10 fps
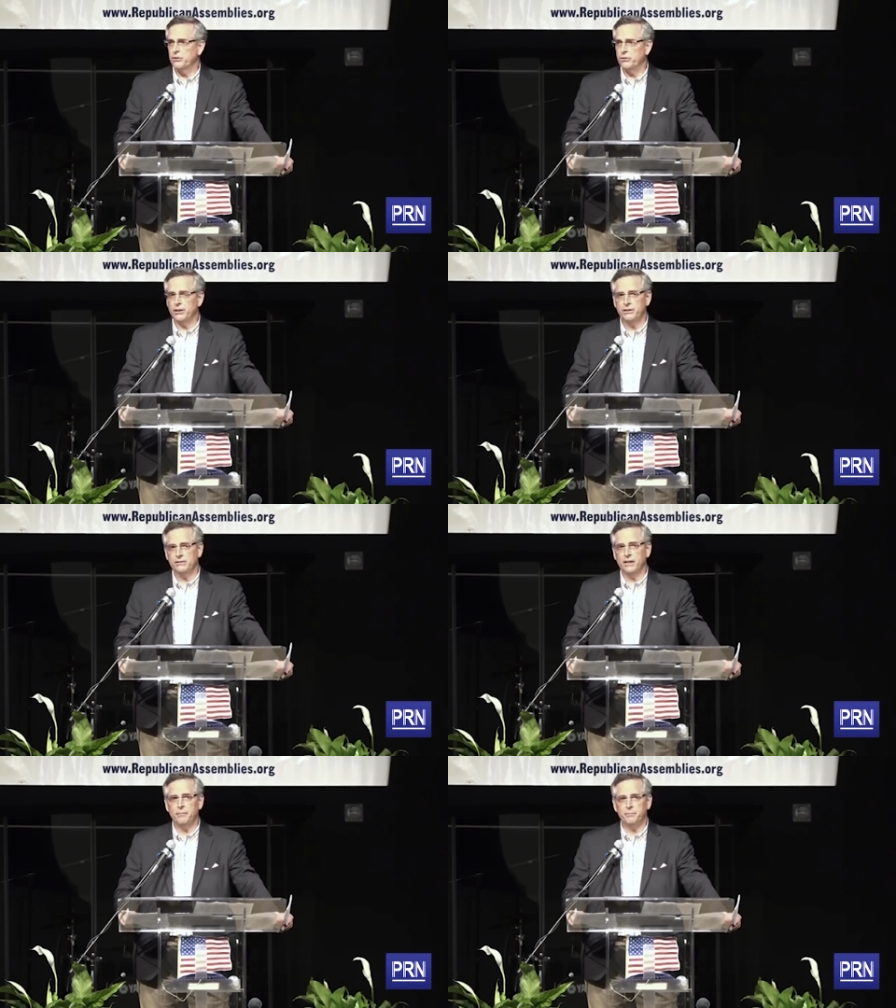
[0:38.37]

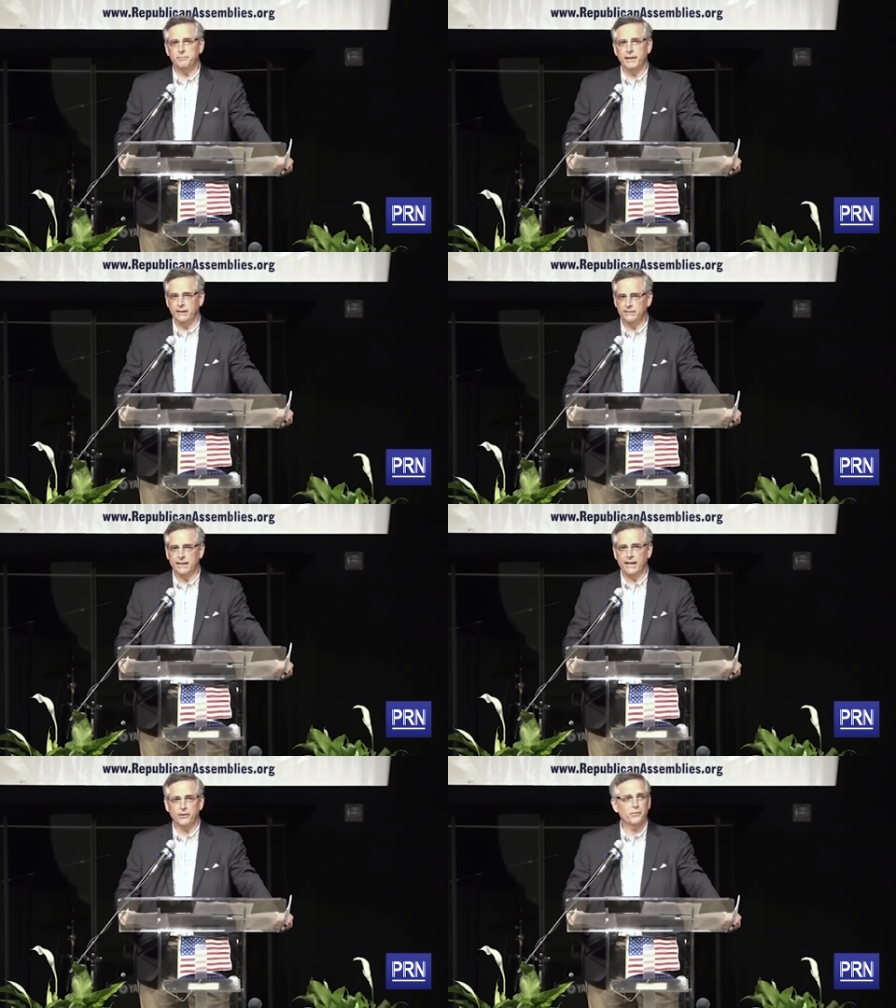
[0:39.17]
Construction's up and it's
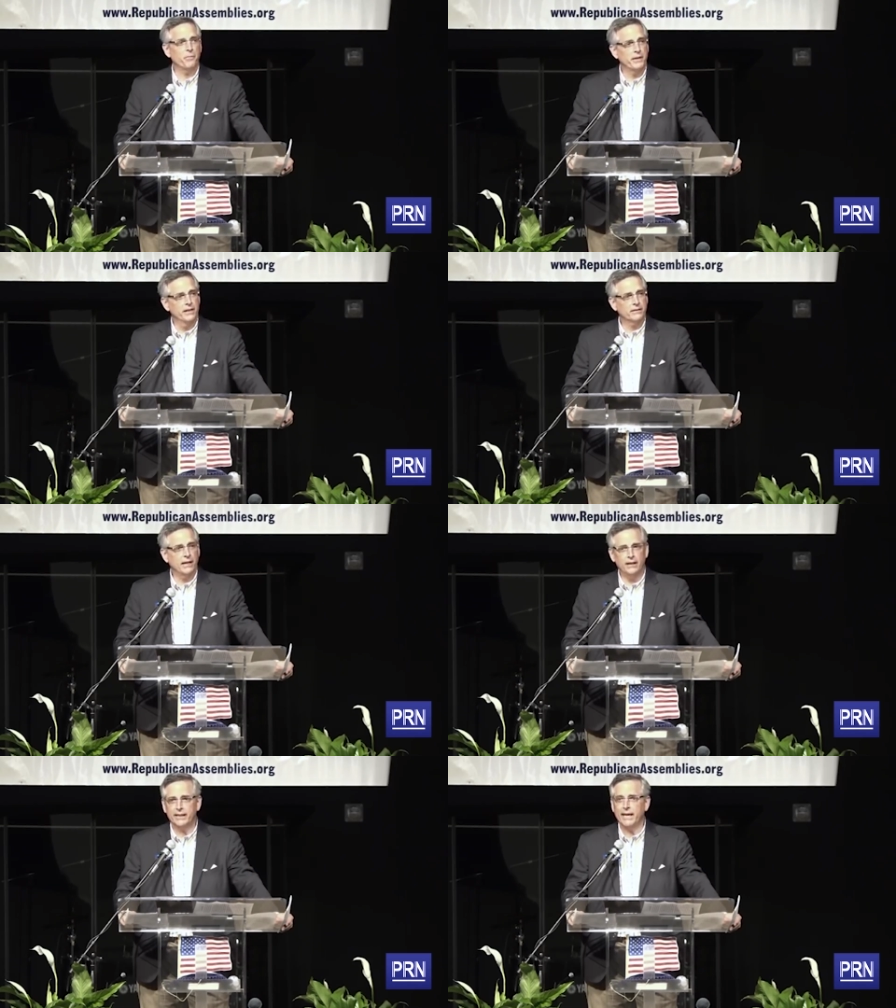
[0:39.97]
down,
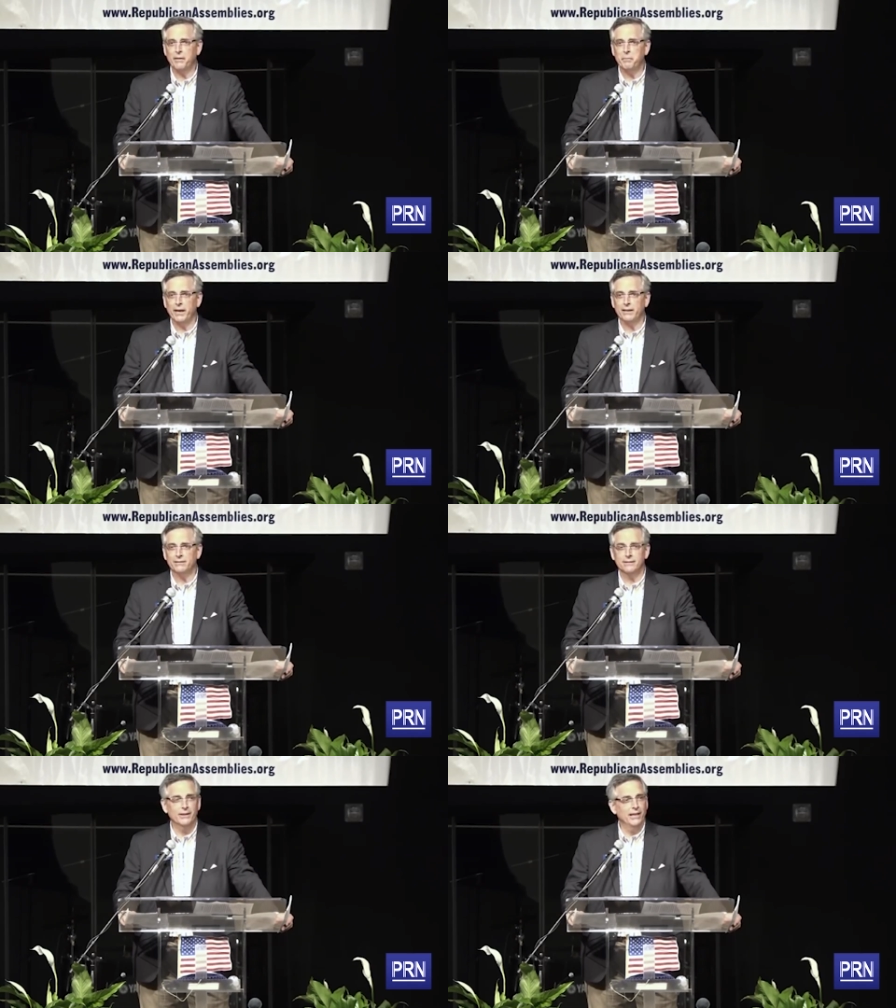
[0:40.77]
kind of like
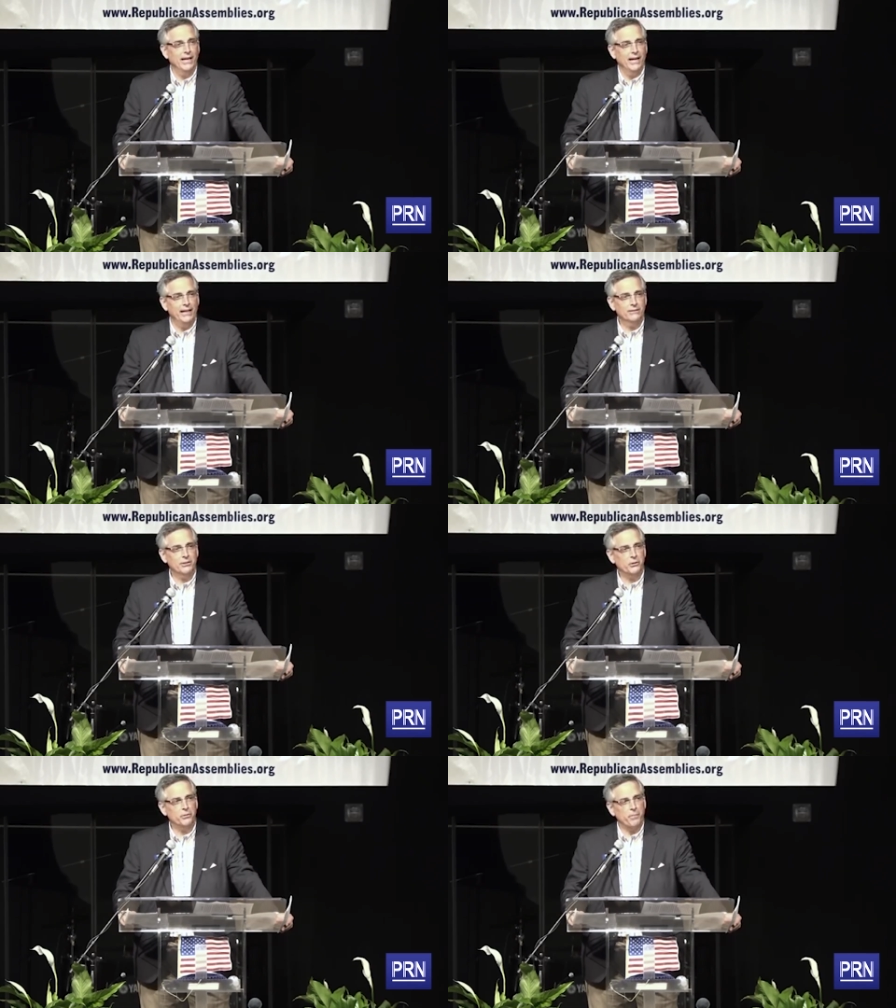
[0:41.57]
campaigns. And
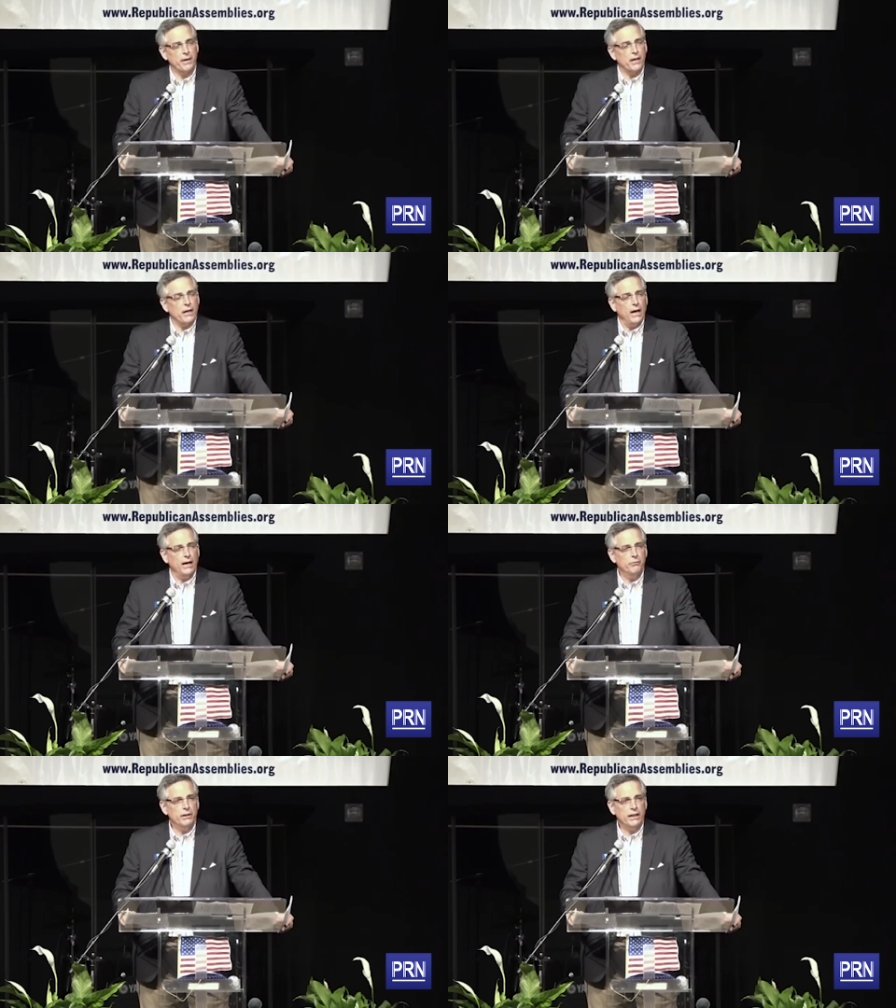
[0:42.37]
so
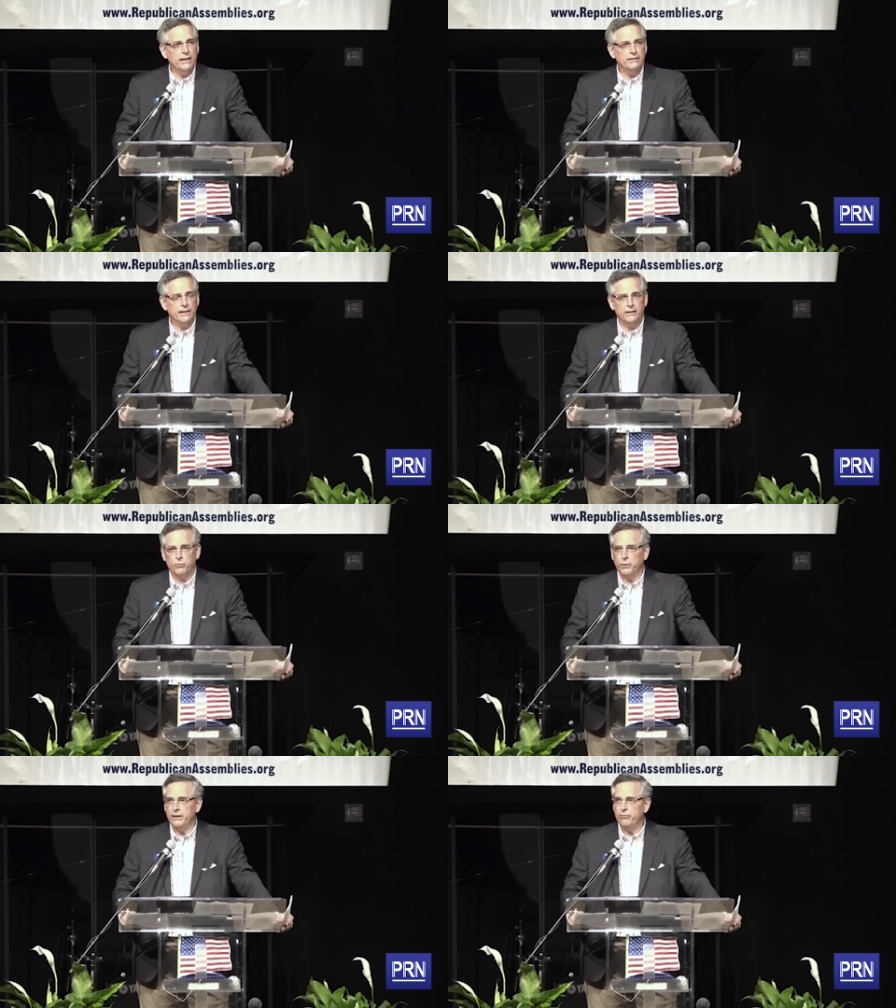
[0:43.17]
I realized that
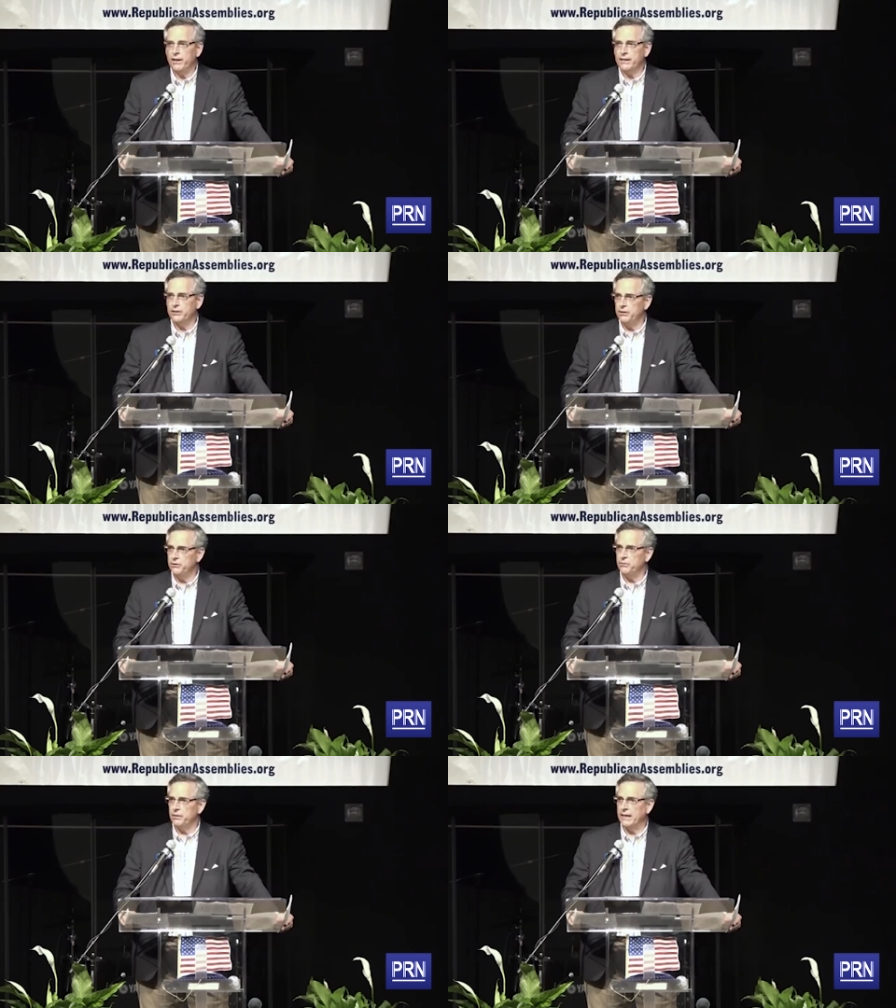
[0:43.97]
whatever I could
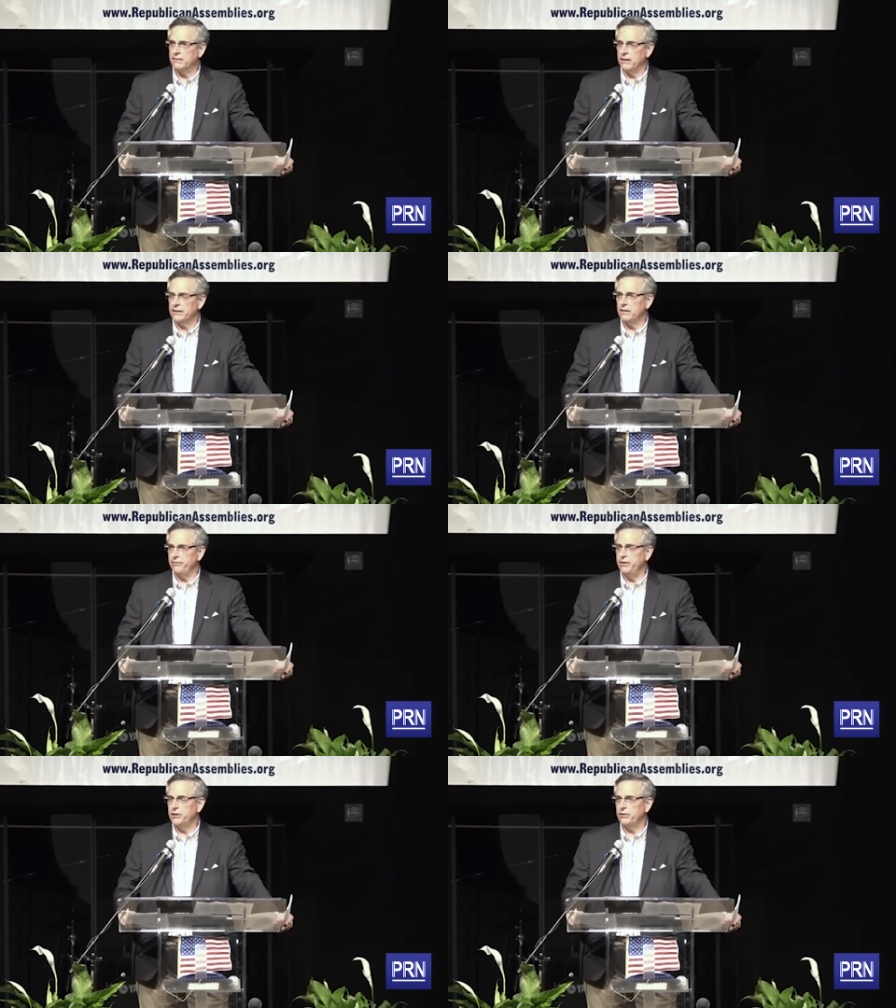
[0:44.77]
do as an elected
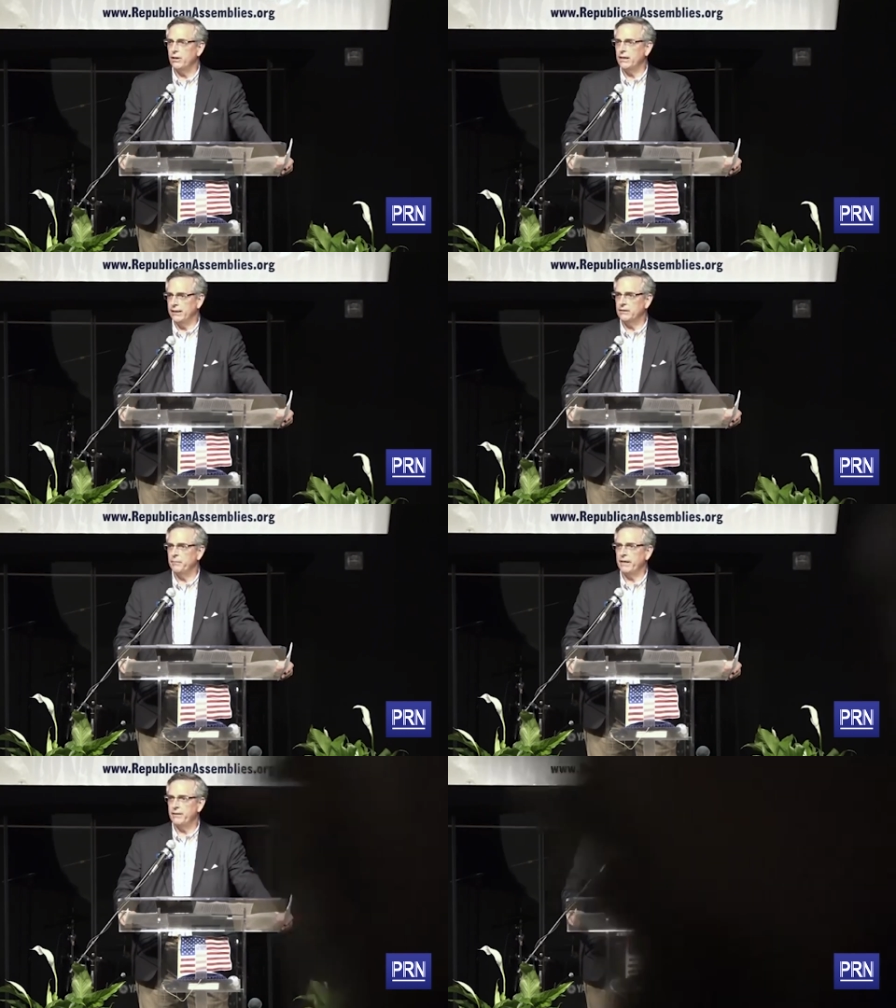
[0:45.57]
official, I like to make